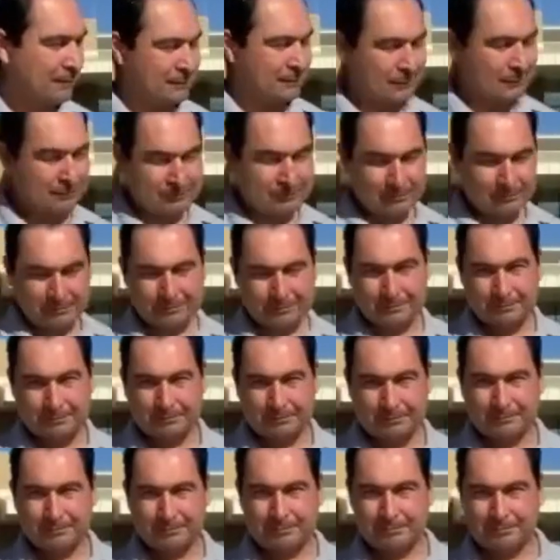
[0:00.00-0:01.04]

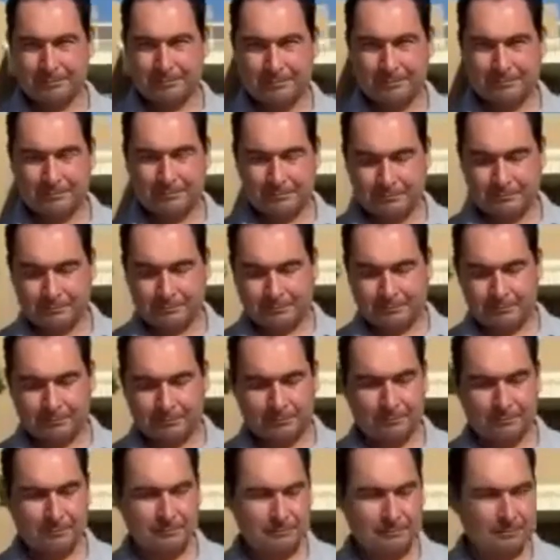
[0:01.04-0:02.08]

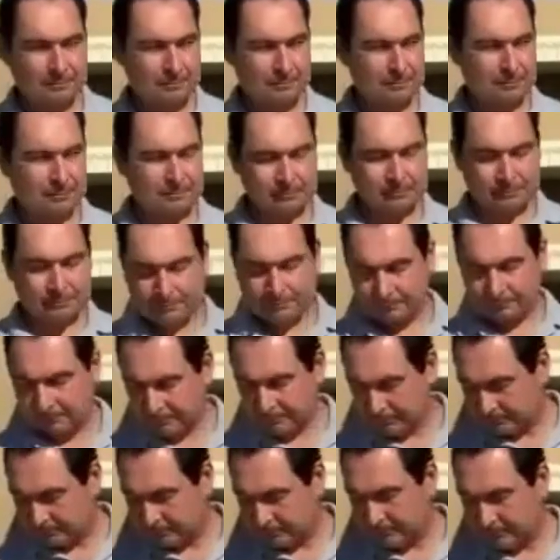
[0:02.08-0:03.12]

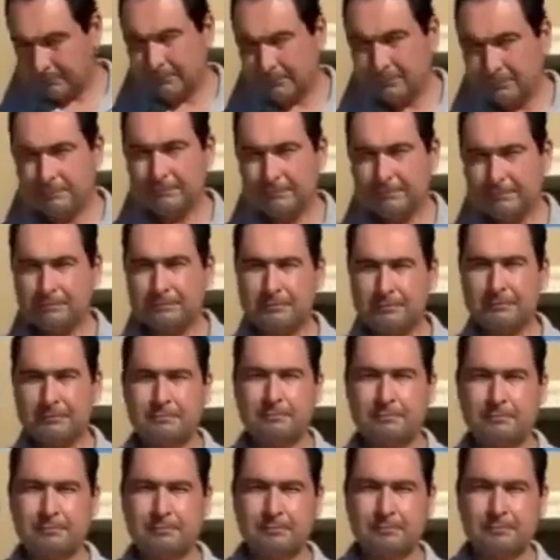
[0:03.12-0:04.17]

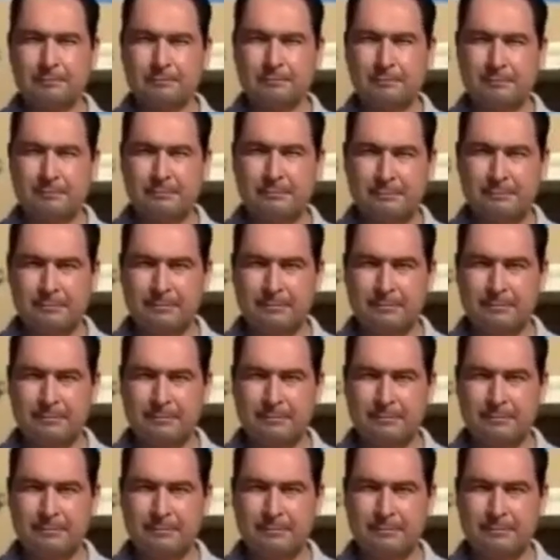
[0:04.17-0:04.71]
(silent)